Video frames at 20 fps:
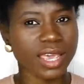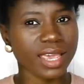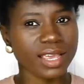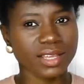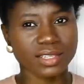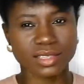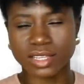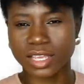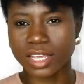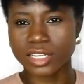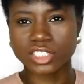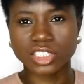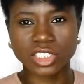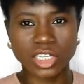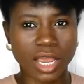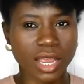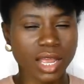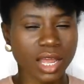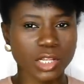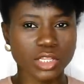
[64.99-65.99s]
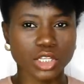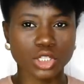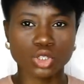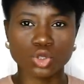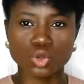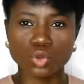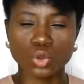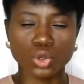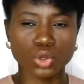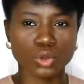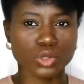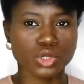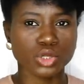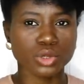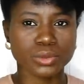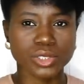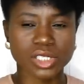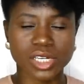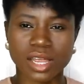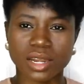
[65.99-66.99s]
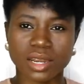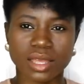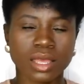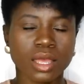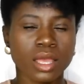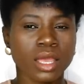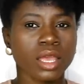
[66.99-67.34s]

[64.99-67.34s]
and check out the two YouTube channels.